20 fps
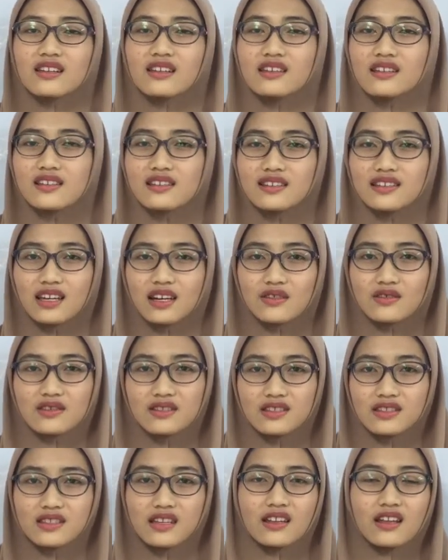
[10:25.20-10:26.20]
the
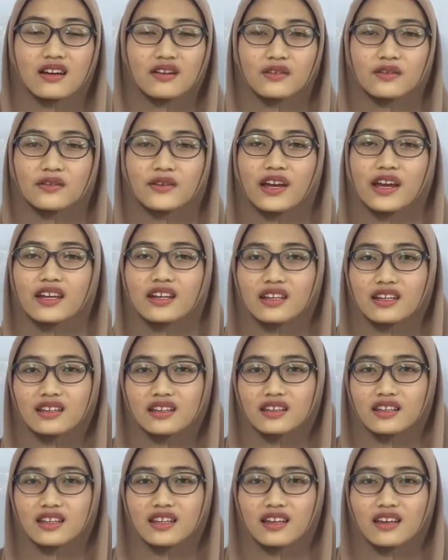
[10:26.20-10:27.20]
sounds that are created
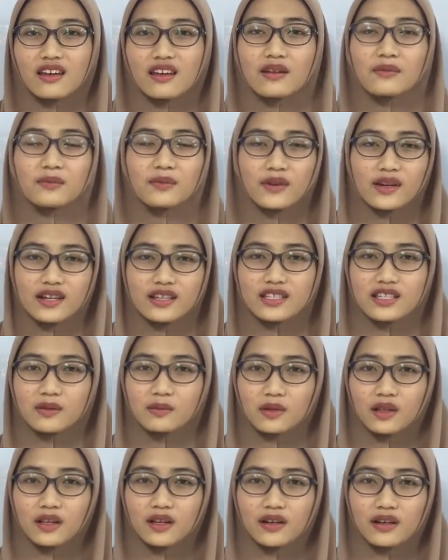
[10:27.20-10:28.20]
are pretty
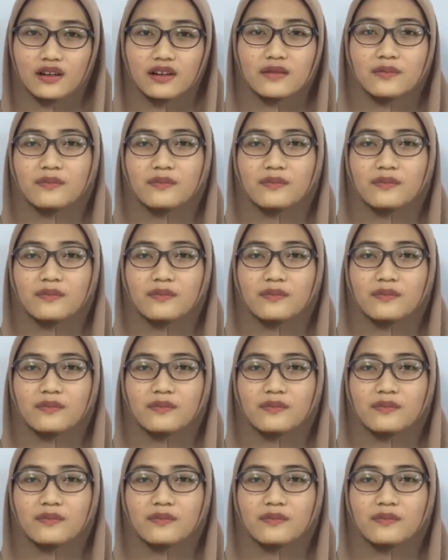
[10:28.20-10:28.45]
similar.